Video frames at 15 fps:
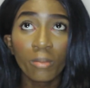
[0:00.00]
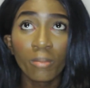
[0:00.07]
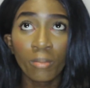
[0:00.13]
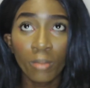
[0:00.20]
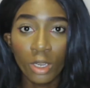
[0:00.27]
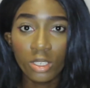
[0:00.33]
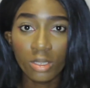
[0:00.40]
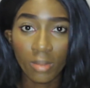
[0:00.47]

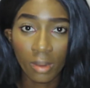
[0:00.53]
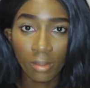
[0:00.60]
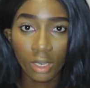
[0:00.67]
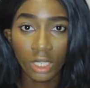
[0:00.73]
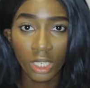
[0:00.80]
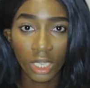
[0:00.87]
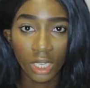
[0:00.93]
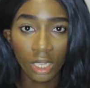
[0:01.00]
most of my
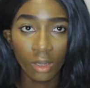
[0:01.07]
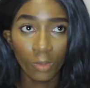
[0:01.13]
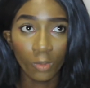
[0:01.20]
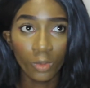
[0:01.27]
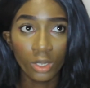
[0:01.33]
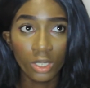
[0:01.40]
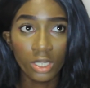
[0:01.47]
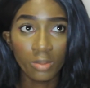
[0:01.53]
money
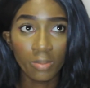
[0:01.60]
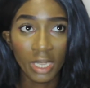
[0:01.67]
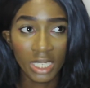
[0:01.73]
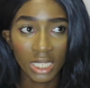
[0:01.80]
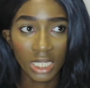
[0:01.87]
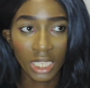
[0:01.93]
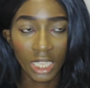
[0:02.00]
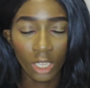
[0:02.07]
was
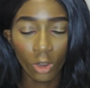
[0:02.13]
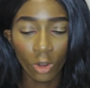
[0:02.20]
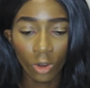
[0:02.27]
basically